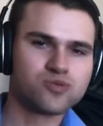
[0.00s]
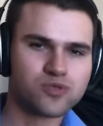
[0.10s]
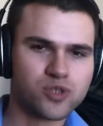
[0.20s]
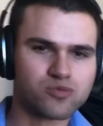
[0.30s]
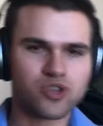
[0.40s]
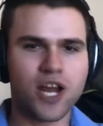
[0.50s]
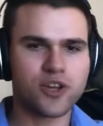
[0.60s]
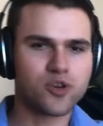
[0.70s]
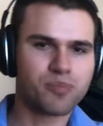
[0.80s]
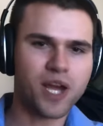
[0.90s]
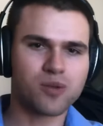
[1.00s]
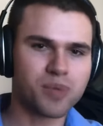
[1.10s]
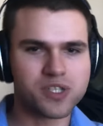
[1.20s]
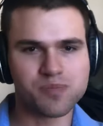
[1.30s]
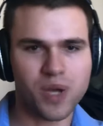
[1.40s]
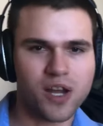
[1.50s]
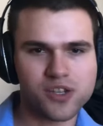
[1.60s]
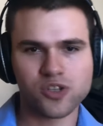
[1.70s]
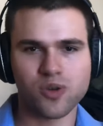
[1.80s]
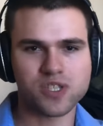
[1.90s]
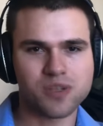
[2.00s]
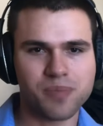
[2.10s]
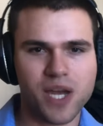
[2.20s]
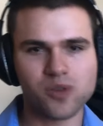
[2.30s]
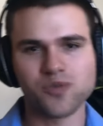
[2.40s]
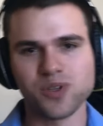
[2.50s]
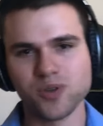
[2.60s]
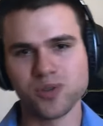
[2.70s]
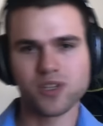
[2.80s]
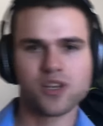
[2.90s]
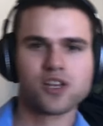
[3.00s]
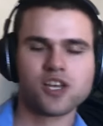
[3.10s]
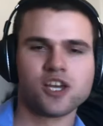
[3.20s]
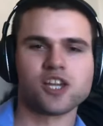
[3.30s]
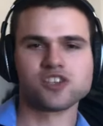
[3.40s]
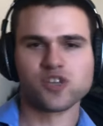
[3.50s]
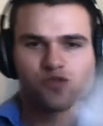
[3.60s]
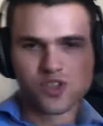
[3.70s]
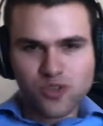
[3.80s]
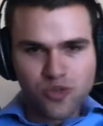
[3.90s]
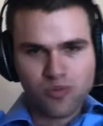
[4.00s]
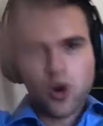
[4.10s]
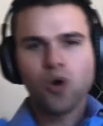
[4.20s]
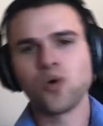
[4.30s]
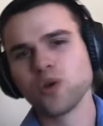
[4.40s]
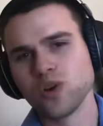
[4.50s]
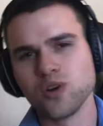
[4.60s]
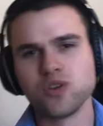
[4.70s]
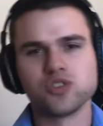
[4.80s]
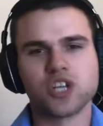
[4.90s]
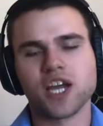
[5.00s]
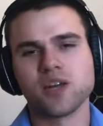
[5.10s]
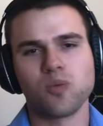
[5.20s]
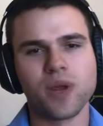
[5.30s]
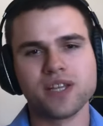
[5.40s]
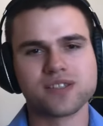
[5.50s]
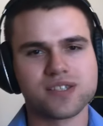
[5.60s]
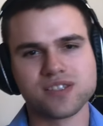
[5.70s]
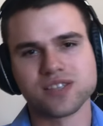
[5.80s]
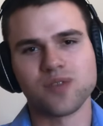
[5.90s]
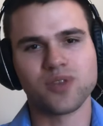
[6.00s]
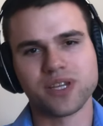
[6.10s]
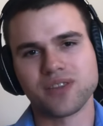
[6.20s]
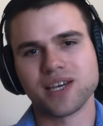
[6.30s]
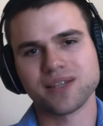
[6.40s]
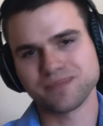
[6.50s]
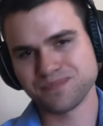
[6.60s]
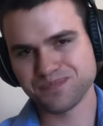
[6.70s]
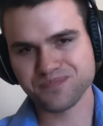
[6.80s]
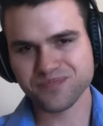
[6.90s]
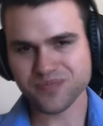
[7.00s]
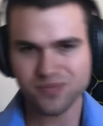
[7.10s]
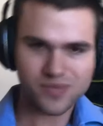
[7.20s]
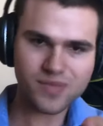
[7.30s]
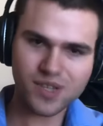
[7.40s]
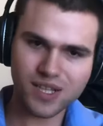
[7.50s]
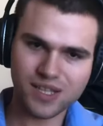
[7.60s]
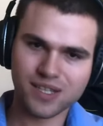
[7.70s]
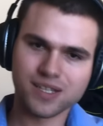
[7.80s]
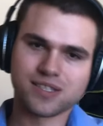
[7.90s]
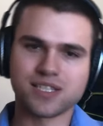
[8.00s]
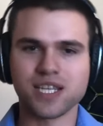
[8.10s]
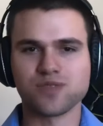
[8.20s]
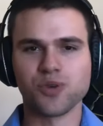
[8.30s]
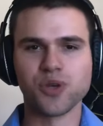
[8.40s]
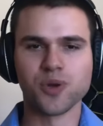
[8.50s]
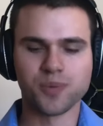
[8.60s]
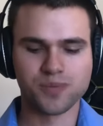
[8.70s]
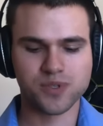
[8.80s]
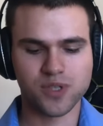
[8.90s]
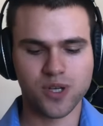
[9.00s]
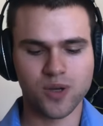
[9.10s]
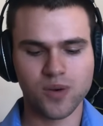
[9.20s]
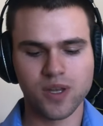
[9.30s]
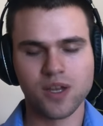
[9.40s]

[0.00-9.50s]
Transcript: you drag your battle buddy's body across the battlefield and lift and throw giant weights and stuff like that. It's a test for you. So